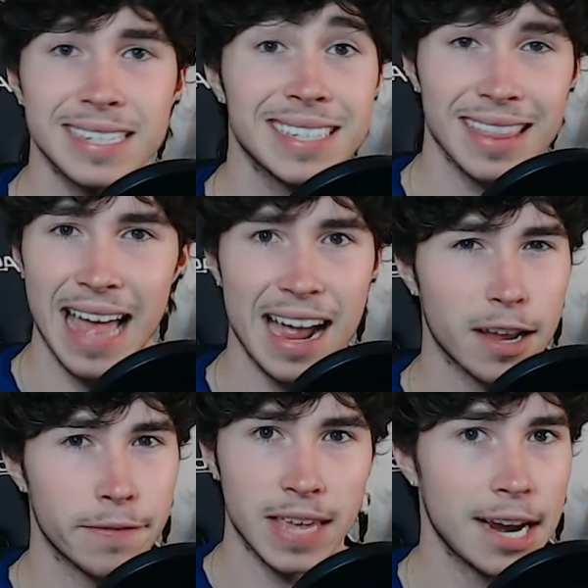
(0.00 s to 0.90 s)
lack
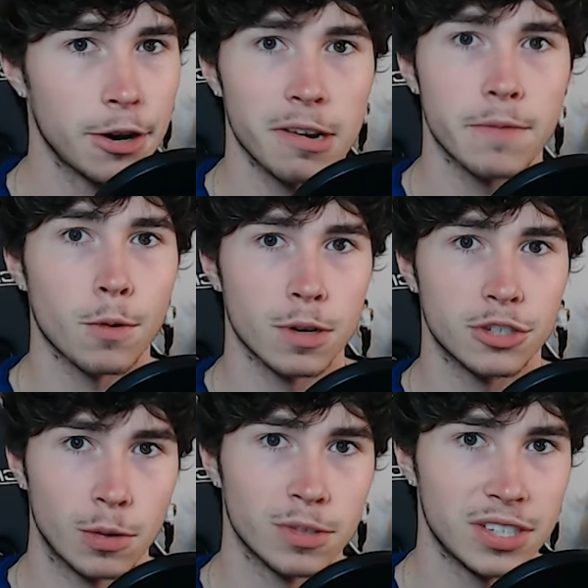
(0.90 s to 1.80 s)
of caring for his
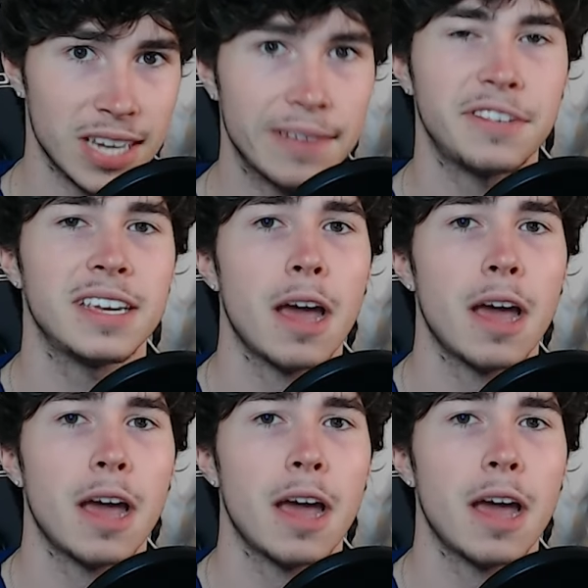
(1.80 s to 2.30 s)
own safety